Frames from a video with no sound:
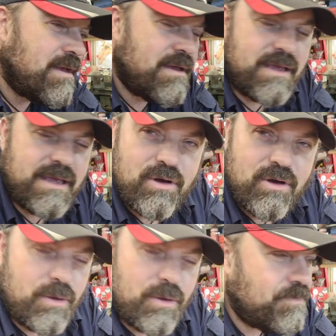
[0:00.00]
here at
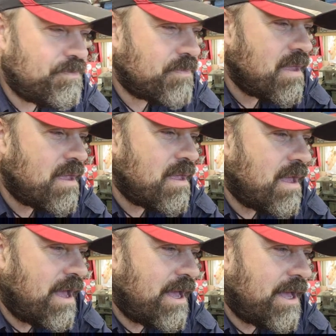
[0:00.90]
home,
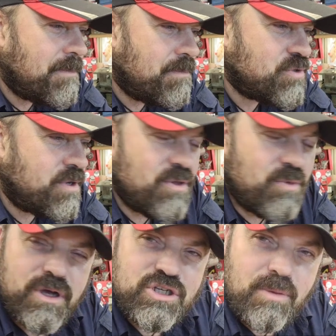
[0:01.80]
between the
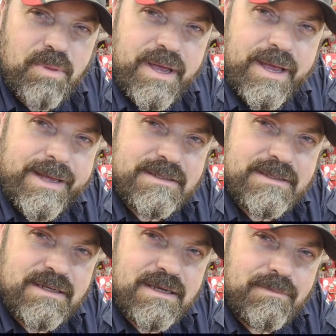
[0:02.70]
workshop
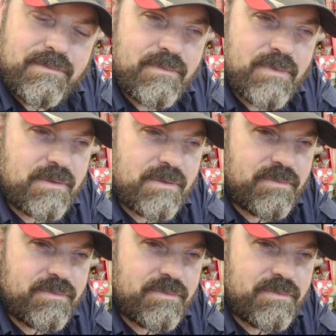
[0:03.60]
and well,